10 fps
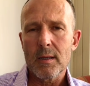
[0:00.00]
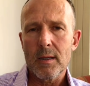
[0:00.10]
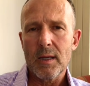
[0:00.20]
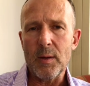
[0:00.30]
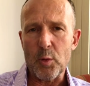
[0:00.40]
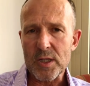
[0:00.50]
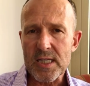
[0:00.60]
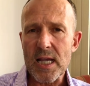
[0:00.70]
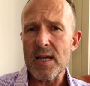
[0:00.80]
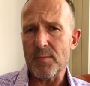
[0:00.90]
It would
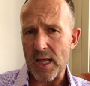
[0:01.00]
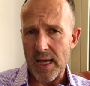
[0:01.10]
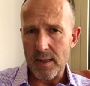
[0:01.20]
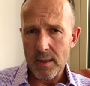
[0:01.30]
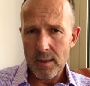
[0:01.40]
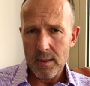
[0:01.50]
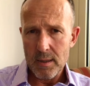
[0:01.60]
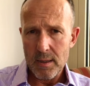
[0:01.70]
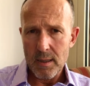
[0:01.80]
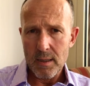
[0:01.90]
seem then
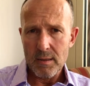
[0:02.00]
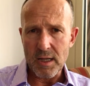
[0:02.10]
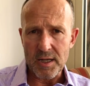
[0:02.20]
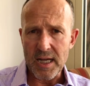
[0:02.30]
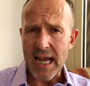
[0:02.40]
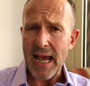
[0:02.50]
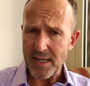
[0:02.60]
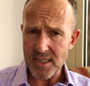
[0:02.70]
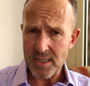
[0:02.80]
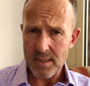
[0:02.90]
that
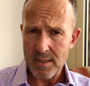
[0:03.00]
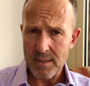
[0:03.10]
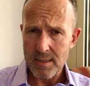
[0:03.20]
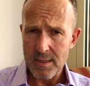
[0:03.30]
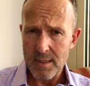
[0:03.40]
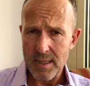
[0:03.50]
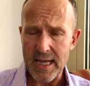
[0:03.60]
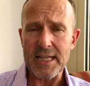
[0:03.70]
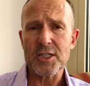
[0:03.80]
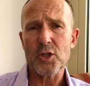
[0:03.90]
gas
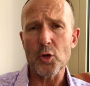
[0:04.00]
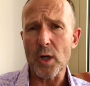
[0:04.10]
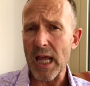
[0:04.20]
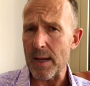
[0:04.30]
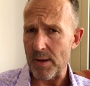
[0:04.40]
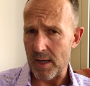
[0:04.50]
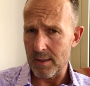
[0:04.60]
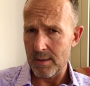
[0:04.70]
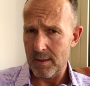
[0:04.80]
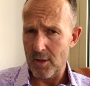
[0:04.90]
is to Labor
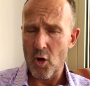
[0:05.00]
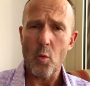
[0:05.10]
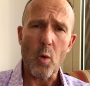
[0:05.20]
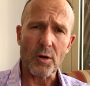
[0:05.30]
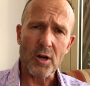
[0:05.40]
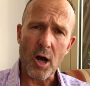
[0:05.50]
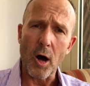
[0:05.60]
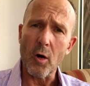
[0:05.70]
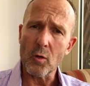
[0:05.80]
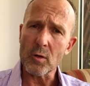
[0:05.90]
what
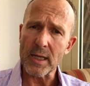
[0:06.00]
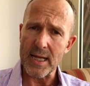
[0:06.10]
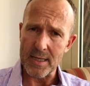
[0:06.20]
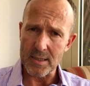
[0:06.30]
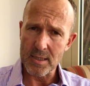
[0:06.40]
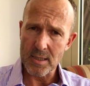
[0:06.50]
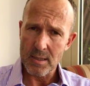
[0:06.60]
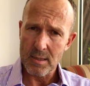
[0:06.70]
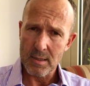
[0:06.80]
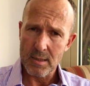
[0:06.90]
coal is
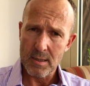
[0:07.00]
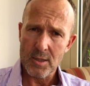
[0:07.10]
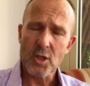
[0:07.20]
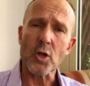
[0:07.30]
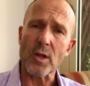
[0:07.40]
to the